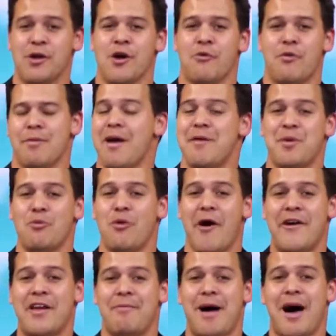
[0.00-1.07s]
we may be
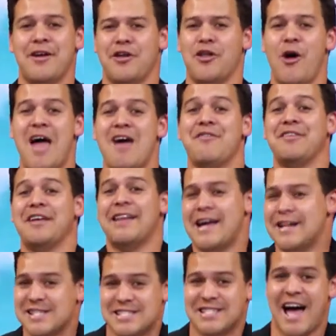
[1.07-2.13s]
worried about, you know, having the
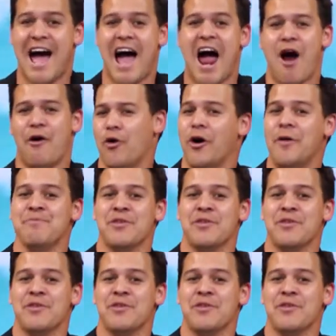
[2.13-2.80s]
latest car or